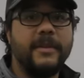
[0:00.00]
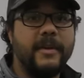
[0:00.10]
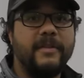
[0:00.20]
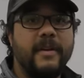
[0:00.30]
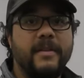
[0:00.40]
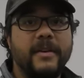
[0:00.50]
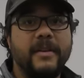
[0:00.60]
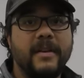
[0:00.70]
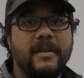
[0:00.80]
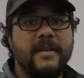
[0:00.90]

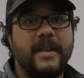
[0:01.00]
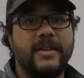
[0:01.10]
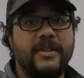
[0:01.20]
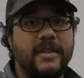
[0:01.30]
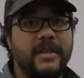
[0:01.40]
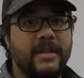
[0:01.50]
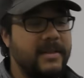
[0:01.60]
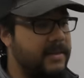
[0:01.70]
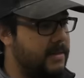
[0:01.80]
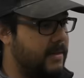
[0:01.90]
3500
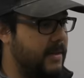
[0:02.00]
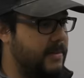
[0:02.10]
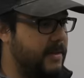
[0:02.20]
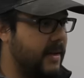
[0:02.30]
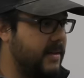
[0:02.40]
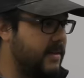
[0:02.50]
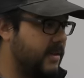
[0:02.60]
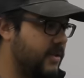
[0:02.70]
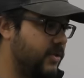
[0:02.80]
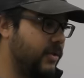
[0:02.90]
HDs, keeps you nice in
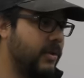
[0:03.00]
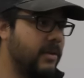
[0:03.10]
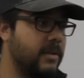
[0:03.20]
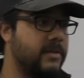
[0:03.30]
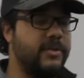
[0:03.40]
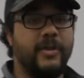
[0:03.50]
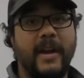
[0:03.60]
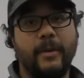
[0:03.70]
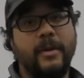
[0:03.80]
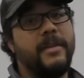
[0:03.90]
control.
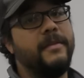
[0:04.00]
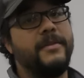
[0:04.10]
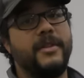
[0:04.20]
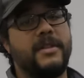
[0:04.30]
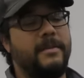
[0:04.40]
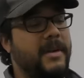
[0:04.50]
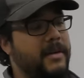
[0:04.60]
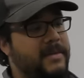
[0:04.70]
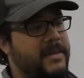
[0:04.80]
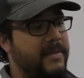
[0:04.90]
Track width of just
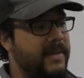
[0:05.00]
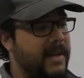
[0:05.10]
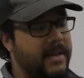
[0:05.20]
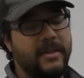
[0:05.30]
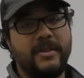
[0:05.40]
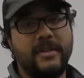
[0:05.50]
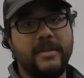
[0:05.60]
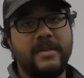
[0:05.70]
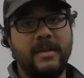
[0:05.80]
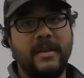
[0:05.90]
about 78
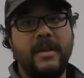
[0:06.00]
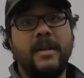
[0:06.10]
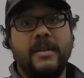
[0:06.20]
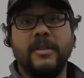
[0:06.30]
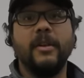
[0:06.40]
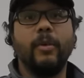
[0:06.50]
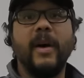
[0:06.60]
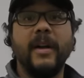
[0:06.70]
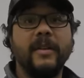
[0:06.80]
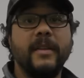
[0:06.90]
inches. It's a little
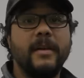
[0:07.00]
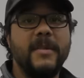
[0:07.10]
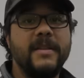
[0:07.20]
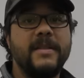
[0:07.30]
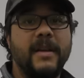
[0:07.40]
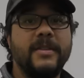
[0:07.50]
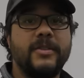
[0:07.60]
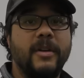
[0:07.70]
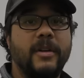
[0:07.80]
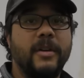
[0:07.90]
wider than a mid-sized
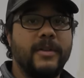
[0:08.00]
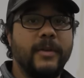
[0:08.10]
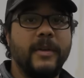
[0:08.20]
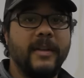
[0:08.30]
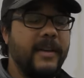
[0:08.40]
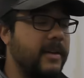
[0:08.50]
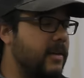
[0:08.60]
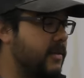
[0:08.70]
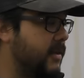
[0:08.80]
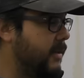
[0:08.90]
truck or a Toyota Land
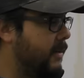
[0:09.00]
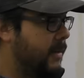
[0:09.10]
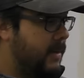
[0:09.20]
Cruiser